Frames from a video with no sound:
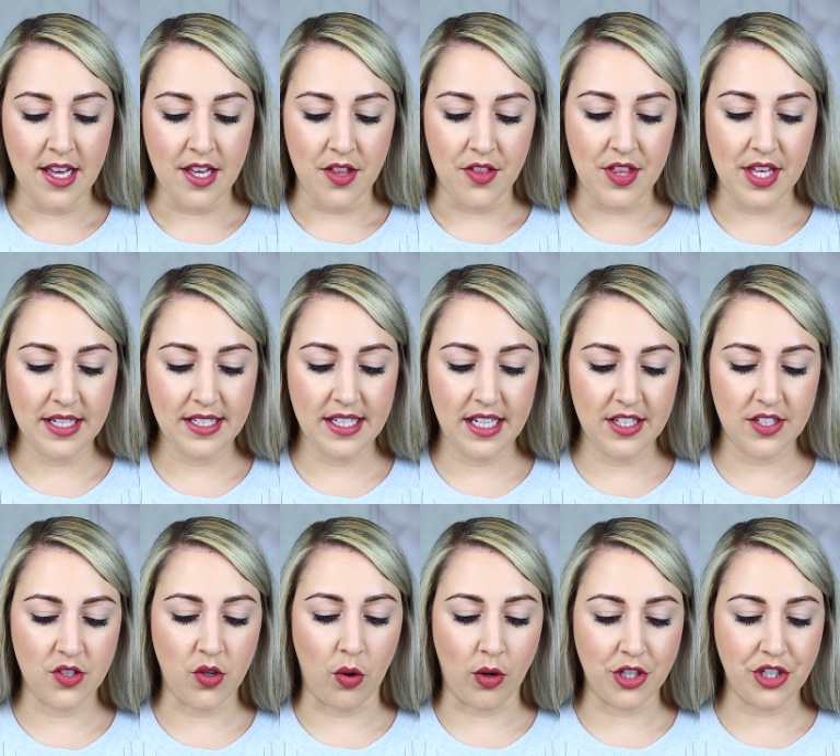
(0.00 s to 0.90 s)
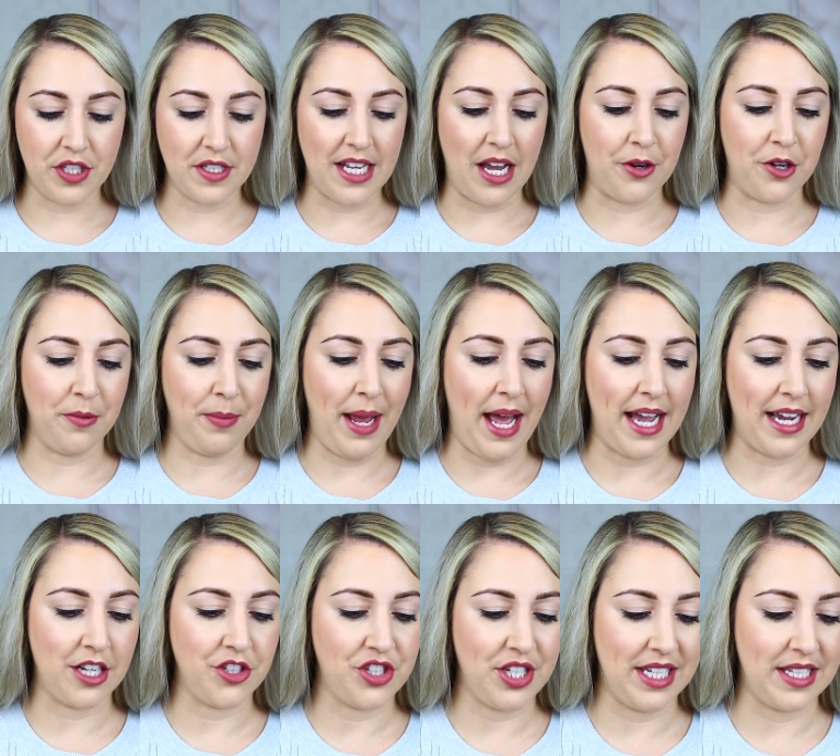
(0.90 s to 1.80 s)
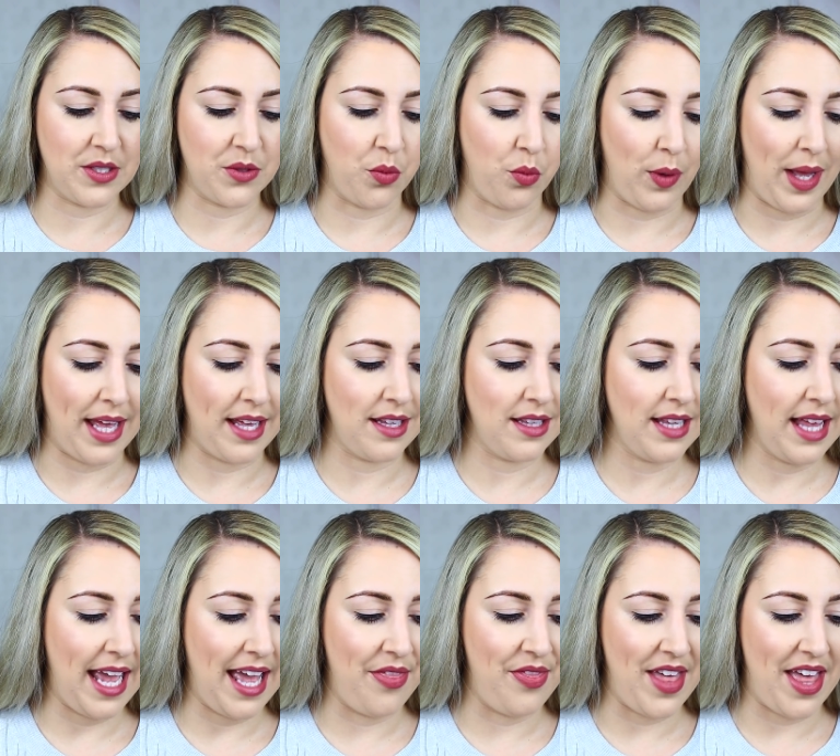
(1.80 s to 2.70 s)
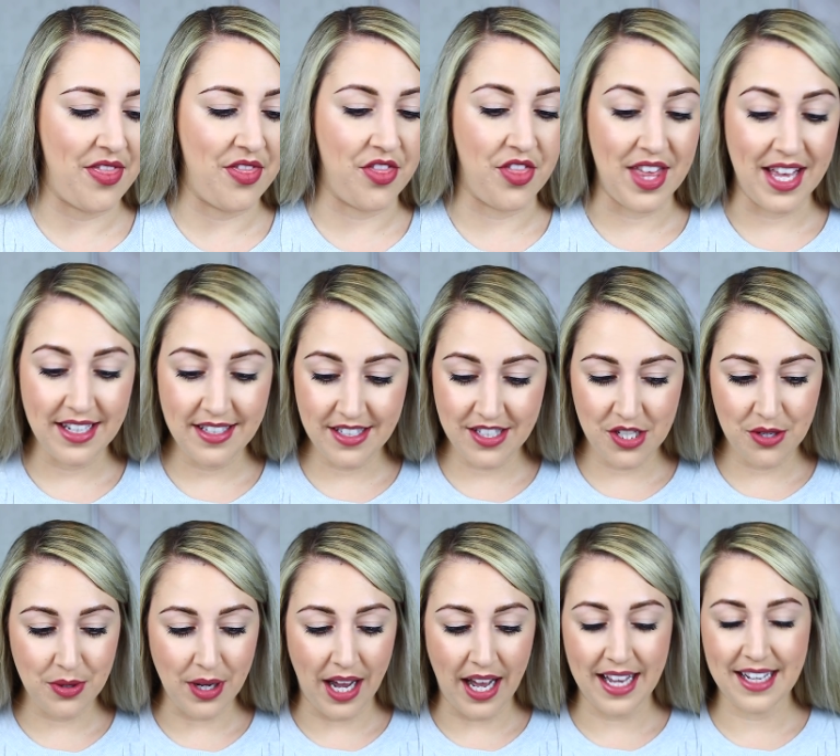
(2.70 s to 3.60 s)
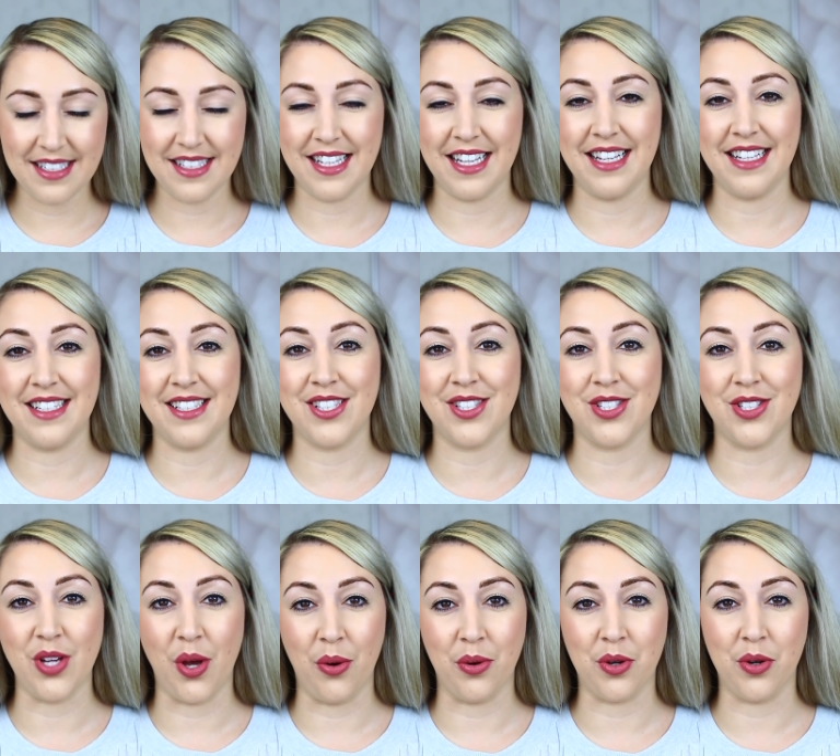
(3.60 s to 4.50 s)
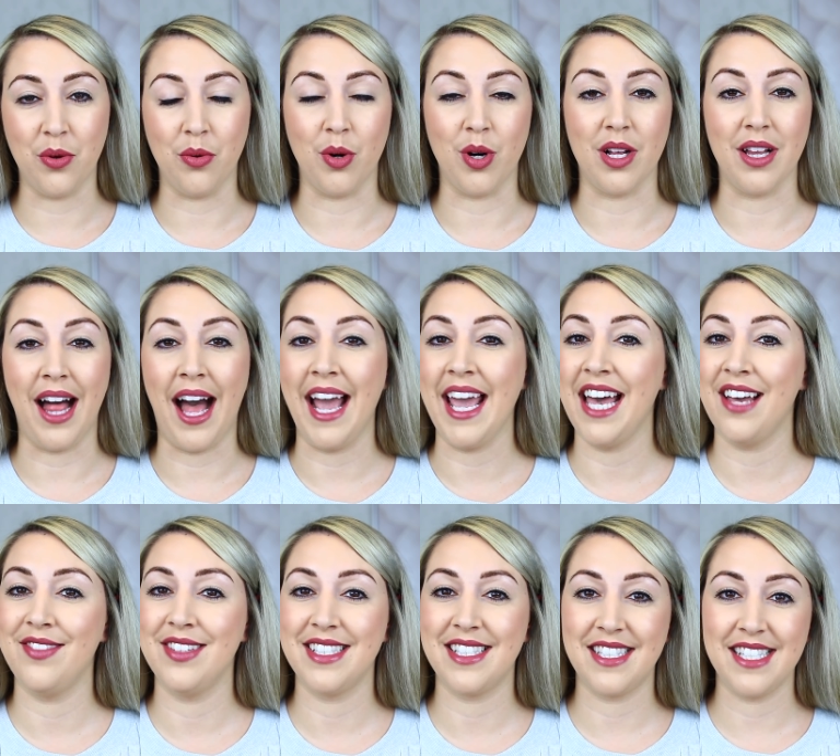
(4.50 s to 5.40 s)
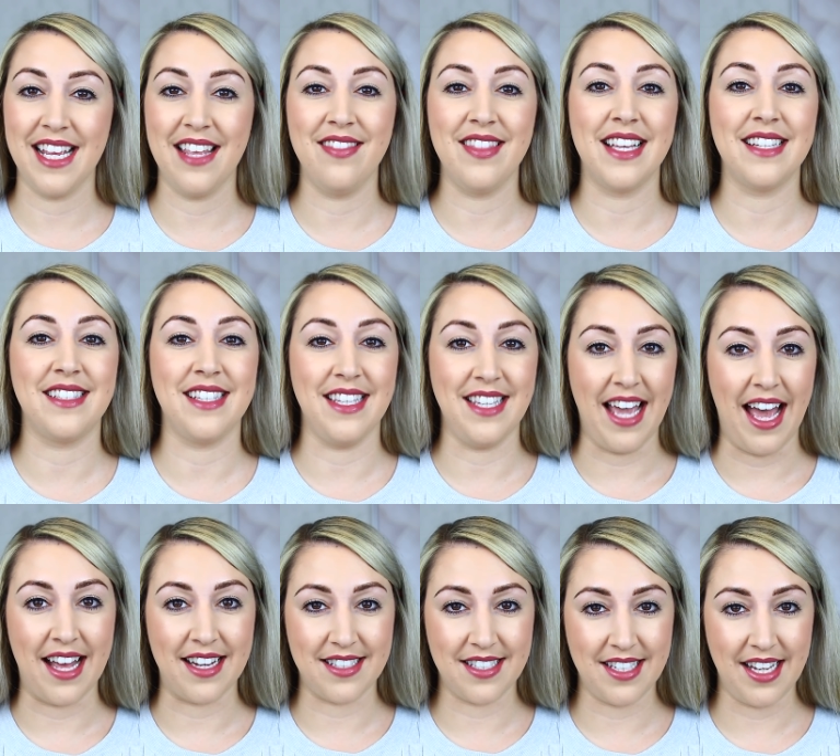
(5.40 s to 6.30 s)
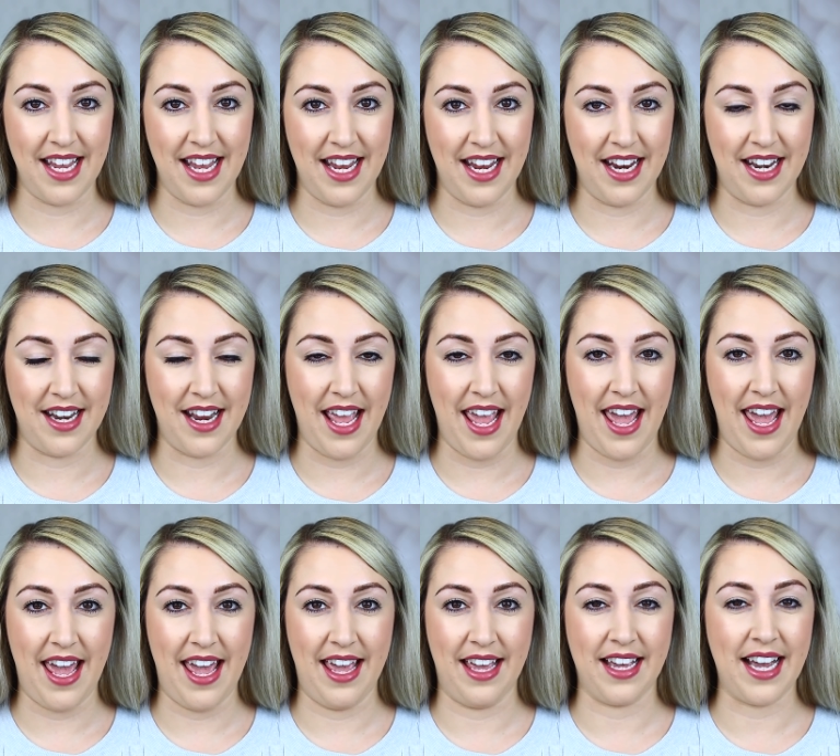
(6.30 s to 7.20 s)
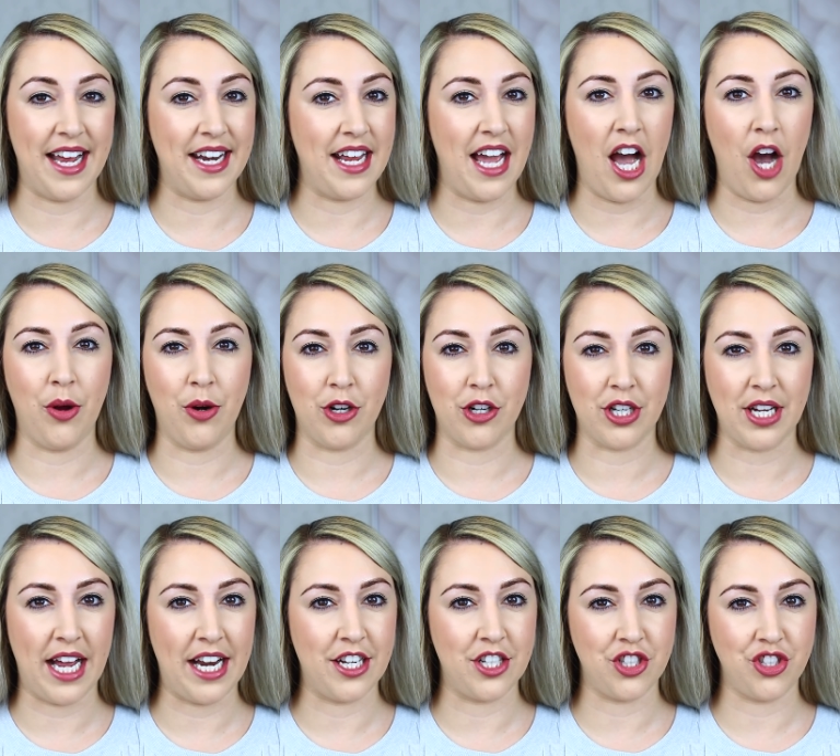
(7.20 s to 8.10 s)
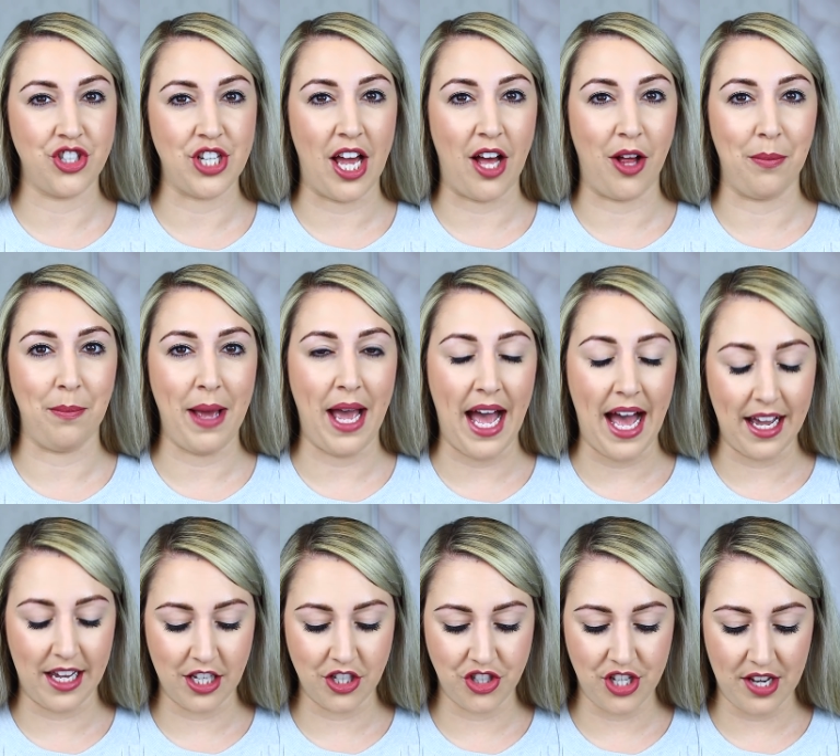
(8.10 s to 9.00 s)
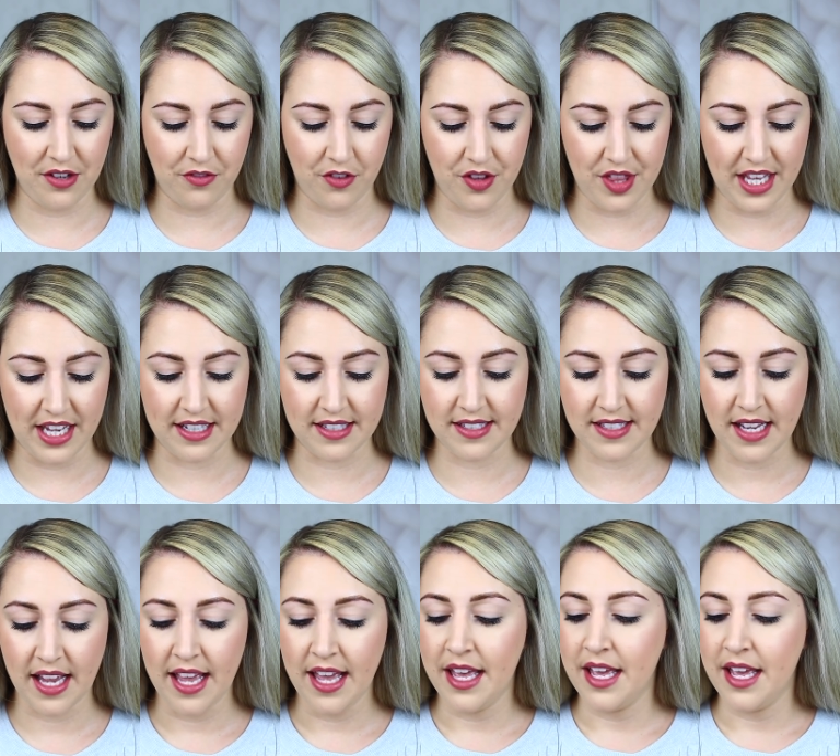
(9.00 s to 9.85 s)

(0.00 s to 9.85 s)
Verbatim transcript: This is gorgeous outer packaging as well. And then this, you guys, is so cool. I haven't seen this yet in a kind of outer kind of shell packaging for this.